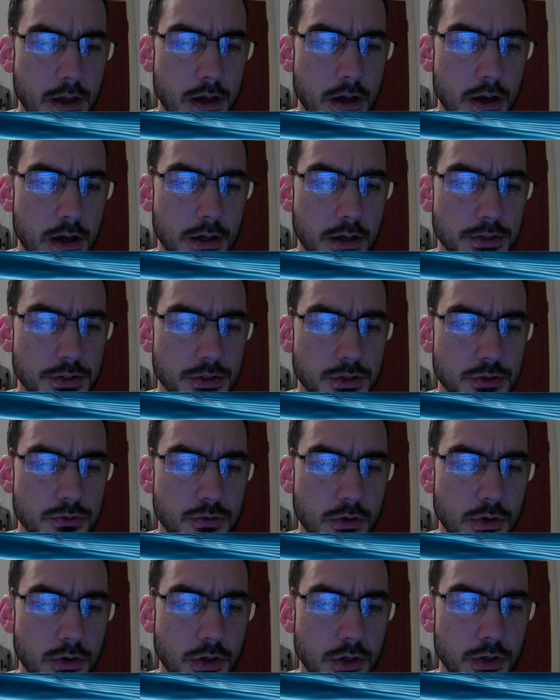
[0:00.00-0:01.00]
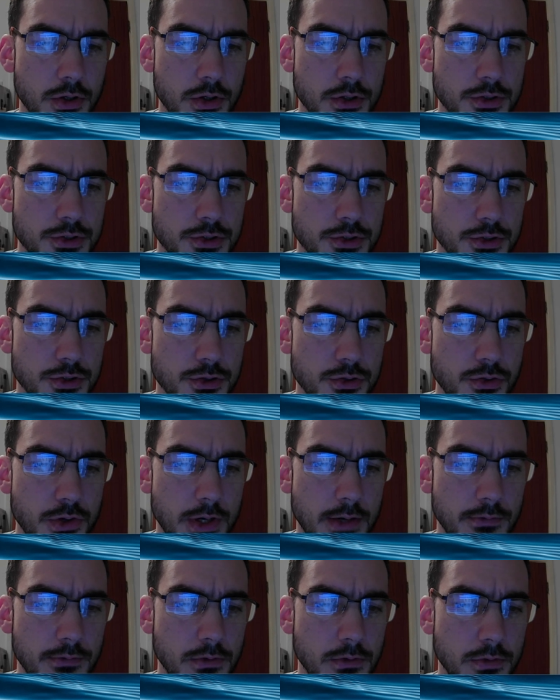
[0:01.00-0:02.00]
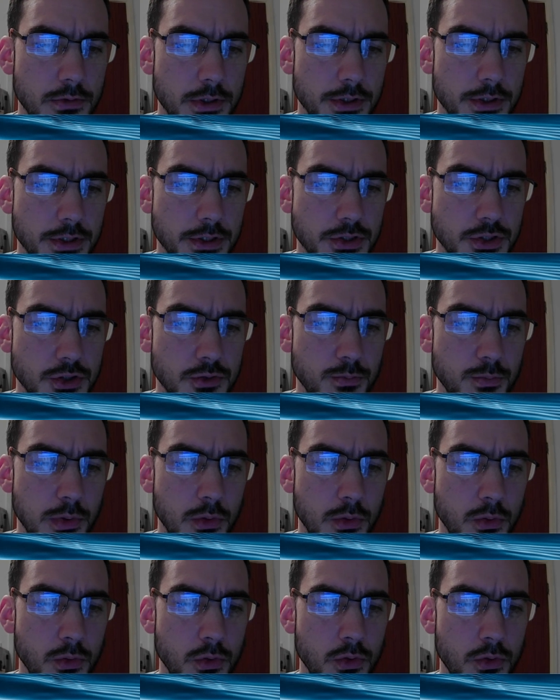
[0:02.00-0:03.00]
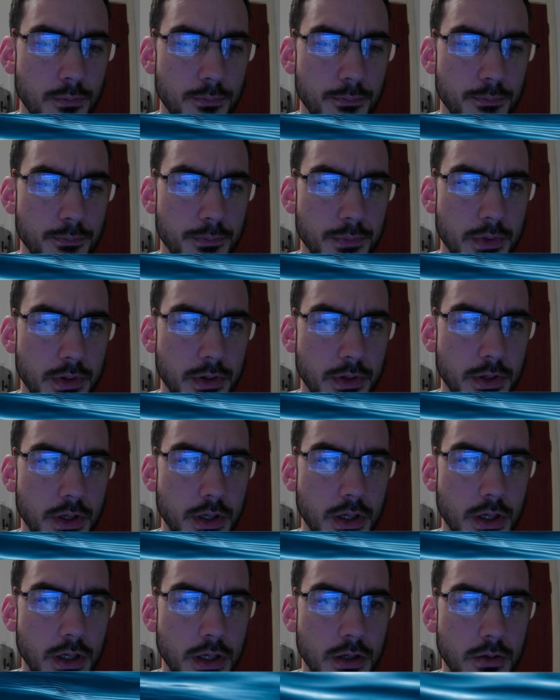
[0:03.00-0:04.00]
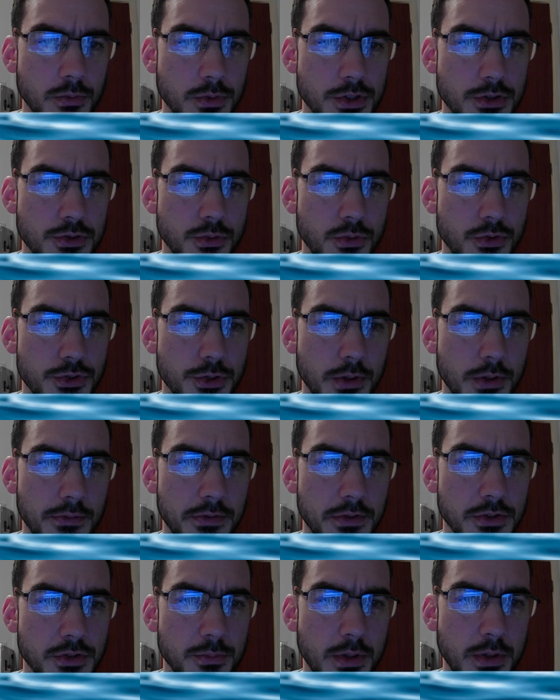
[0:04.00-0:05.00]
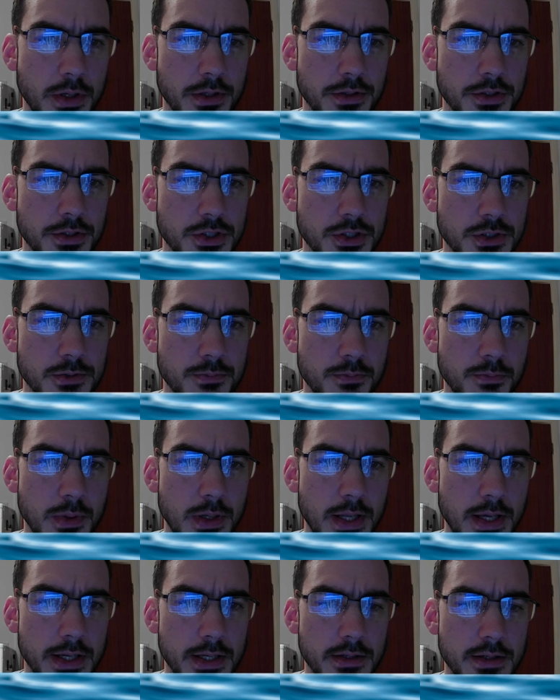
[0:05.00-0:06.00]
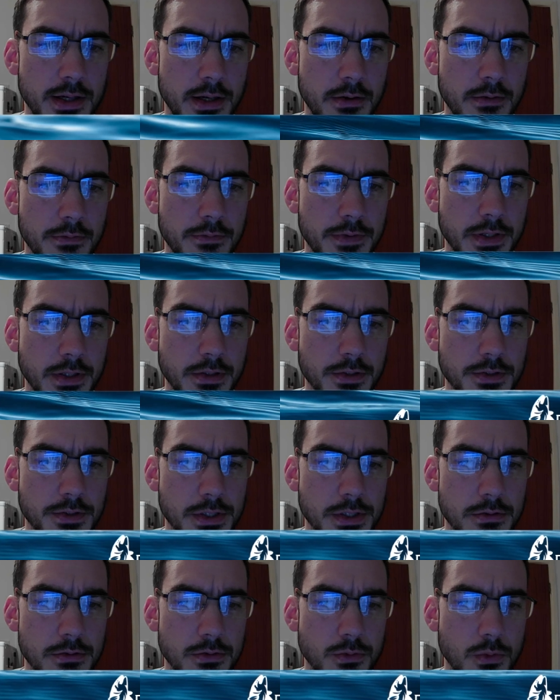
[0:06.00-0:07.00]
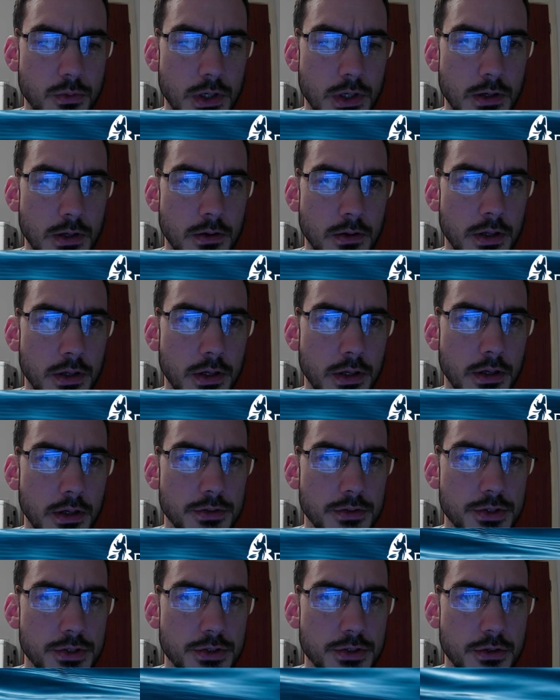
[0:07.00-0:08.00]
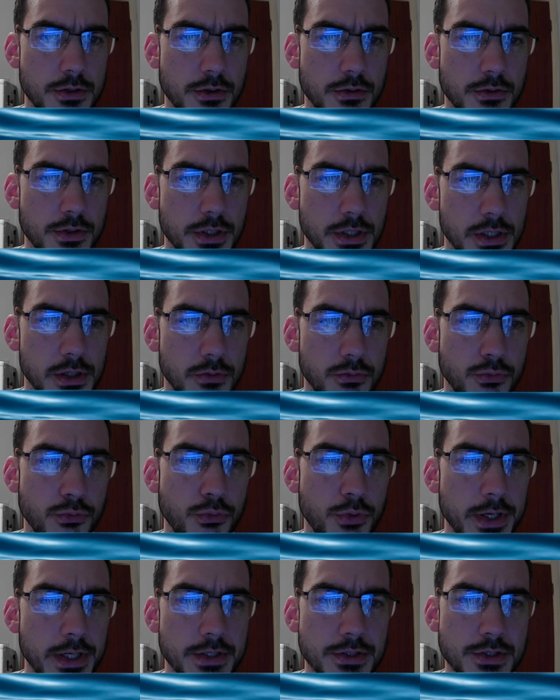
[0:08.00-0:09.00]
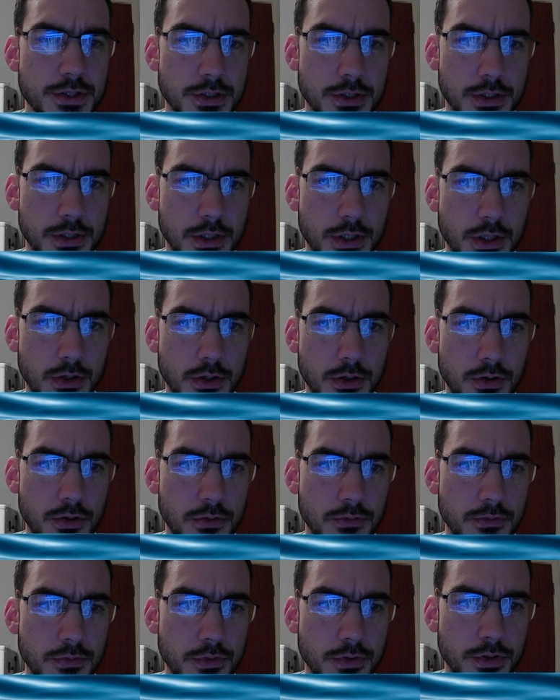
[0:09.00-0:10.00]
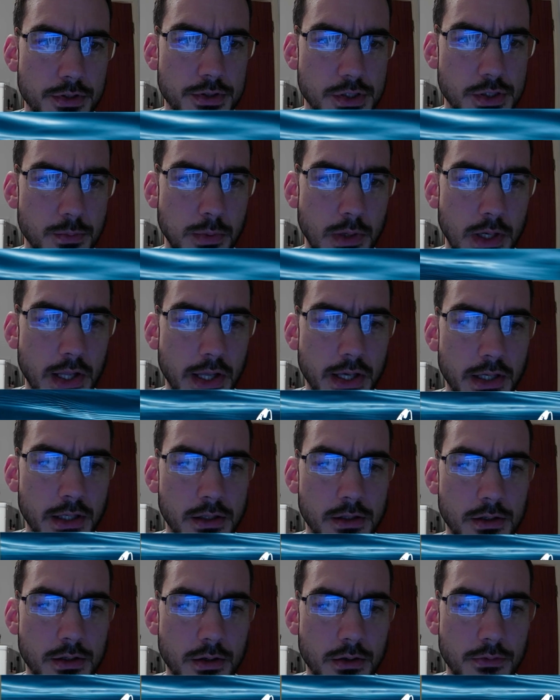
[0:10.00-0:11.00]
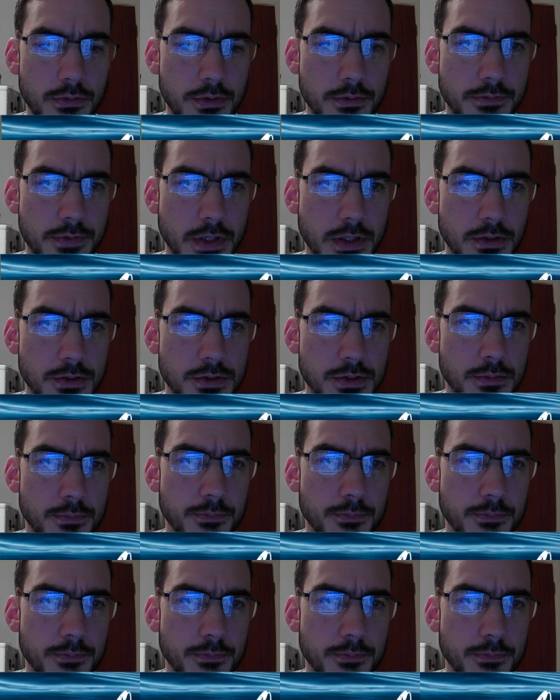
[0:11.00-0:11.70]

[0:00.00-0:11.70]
the strong urge to travel and explore, which is also evidenced by the splayed out fingers here as well, just the reach of the splay of the fingers.